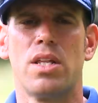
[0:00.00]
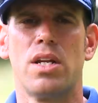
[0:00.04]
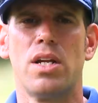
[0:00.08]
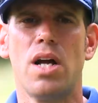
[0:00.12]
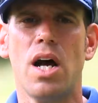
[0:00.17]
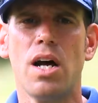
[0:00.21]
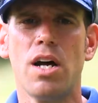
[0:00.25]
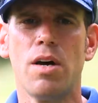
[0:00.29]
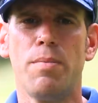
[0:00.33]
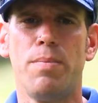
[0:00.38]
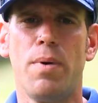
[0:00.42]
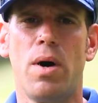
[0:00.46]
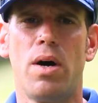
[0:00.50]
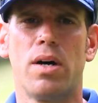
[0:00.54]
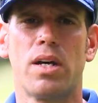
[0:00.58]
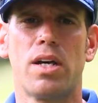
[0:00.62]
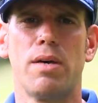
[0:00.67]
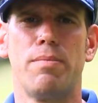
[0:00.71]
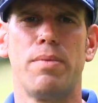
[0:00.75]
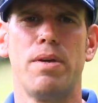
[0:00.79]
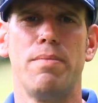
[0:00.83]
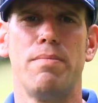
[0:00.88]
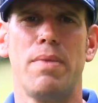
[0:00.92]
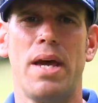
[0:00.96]
The knuckleball
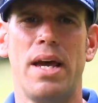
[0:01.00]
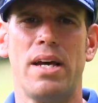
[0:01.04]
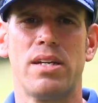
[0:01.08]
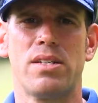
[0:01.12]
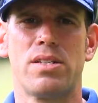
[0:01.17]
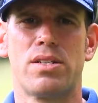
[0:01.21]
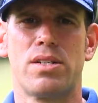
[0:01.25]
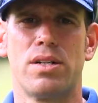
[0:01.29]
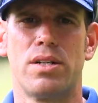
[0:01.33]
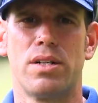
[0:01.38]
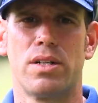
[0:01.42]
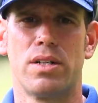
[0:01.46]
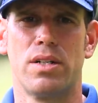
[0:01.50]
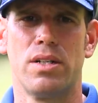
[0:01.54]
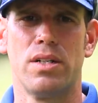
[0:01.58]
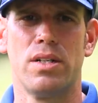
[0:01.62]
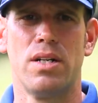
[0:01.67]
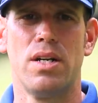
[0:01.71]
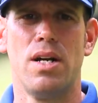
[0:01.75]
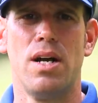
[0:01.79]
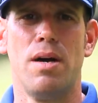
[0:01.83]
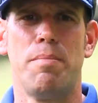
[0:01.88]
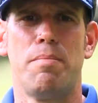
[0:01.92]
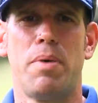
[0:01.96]
can be mastered
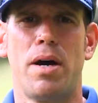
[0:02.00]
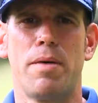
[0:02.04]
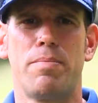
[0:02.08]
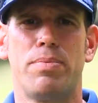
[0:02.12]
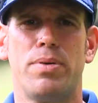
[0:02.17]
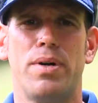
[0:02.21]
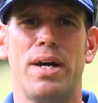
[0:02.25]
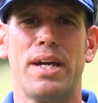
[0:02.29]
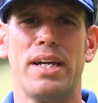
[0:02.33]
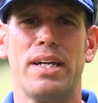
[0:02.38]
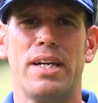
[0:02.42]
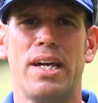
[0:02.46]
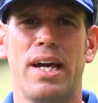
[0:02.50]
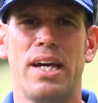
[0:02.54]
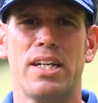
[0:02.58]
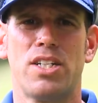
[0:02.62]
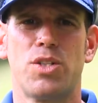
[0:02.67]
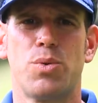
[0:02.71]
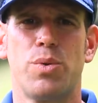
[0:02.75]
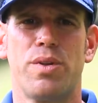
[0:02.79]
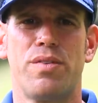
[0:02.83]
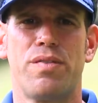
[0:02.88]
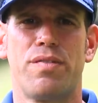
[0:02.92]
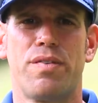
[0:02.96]
by playing
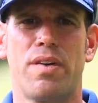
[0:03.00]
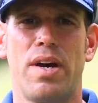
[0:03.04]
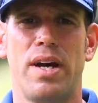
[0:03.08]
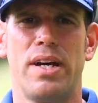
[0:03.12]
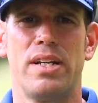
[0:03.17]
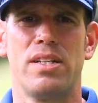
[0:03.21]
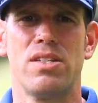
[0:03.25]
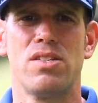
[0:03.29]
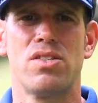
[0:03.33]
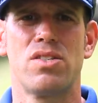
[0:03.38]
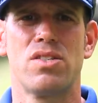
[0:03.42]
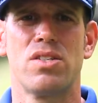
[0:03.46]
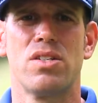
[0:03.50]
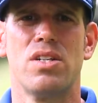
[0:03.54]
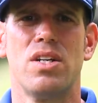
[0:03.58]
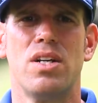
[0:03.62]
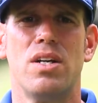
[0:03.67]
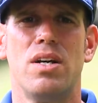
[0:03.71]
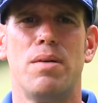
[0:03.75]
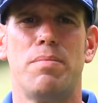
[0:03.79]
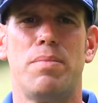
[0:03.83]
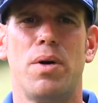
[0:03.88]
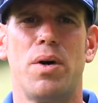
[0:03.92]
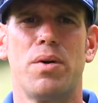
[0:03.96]
catch with friends,
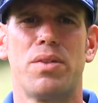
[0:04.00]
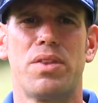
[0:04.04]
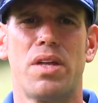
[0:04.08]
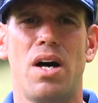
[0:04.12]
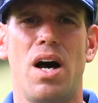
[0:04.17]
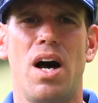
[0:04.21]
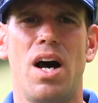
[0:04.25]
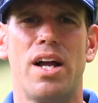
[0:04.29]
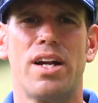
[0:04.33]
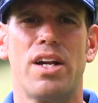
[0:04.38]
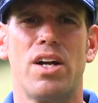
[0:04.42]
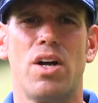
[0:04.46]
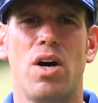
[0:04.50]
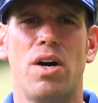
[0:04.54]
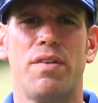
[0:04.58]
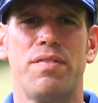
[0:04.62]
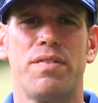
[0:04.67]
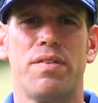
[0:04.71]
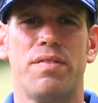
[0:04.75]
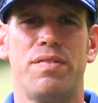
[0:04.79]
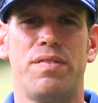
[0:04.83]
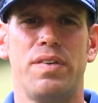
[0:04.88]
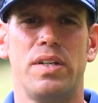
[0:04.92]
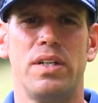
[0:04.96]
both on and
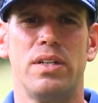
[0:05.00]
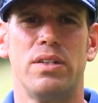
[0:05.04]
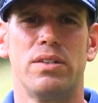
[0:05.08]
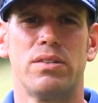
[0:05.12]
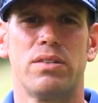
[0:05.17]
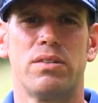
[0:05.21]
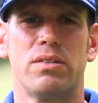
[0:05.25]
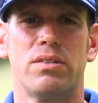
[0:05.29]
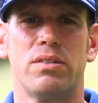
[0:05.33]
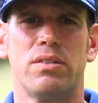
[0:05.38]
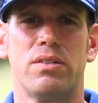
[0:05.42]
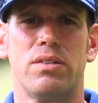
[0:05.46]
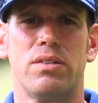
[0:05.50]
off the field.